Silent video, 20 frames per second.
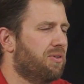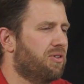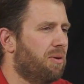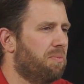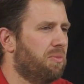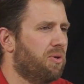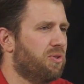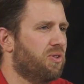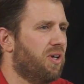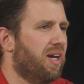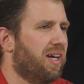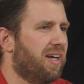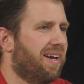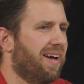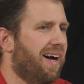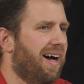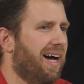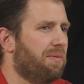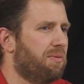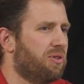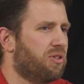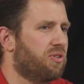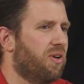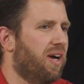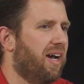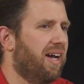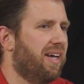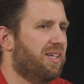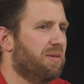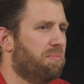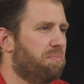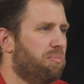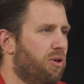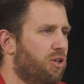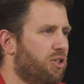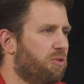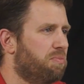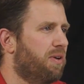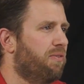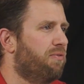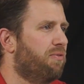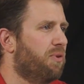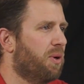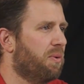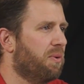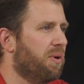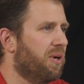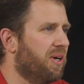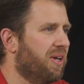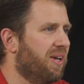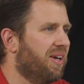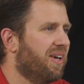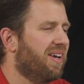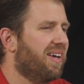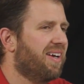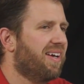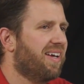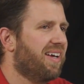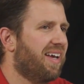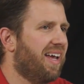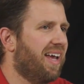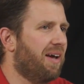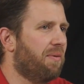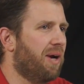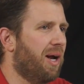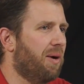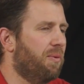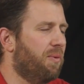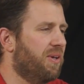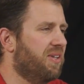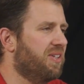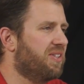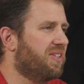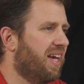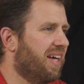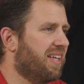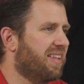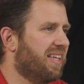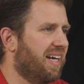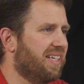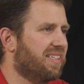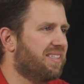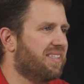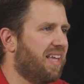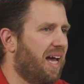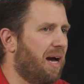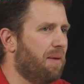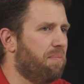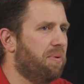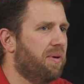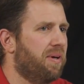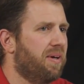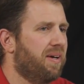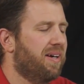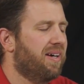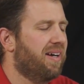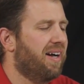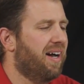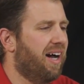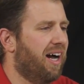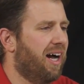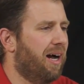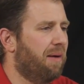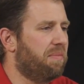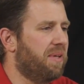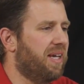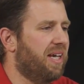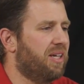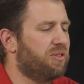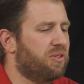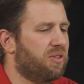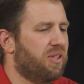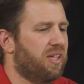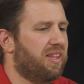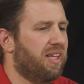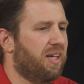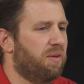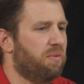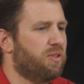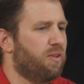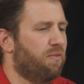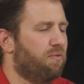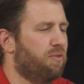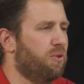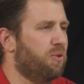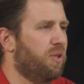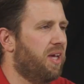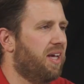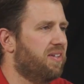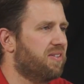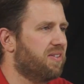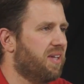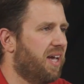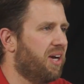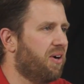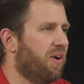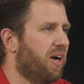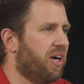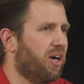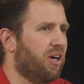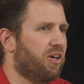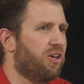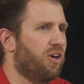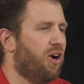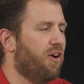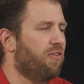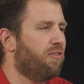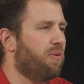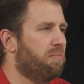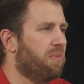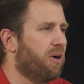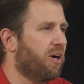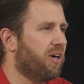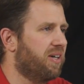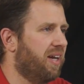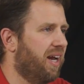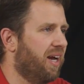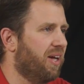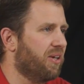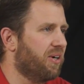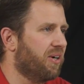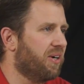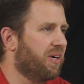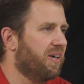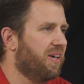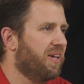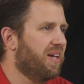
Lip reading: almost like God was trying to push me forward. And when I wouldn't take that step, the interesting thing was a few days later, I got a call from Mark Naylor